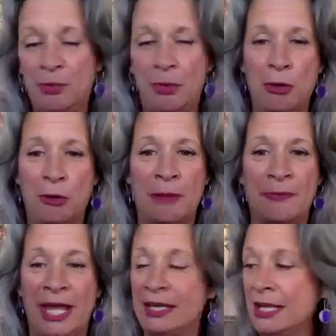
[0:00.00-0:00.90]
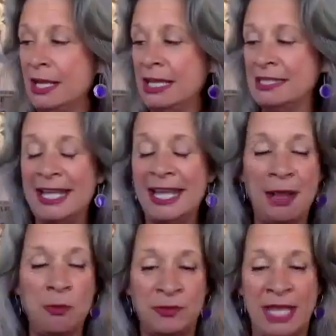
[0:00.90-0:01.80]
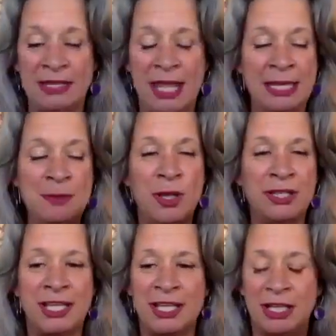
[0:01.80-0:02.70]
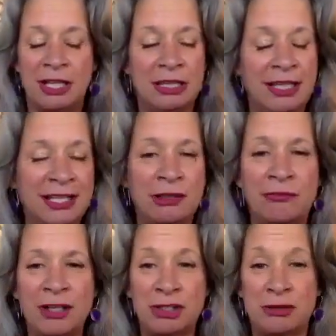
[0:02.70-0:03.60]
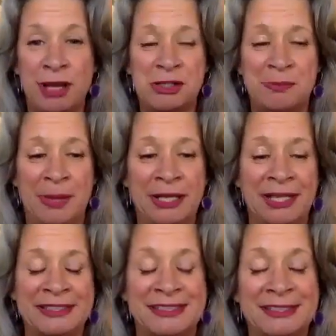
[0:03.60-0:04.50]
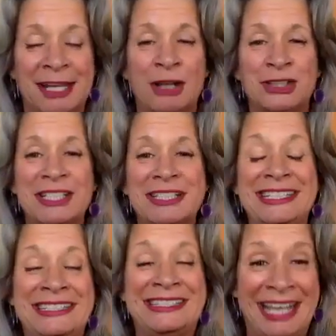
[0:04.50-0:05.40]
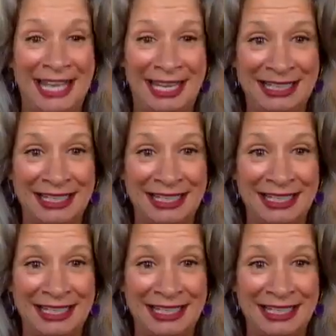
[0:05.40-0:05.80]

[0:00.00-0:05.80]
program that anyone can click the registration button and start today.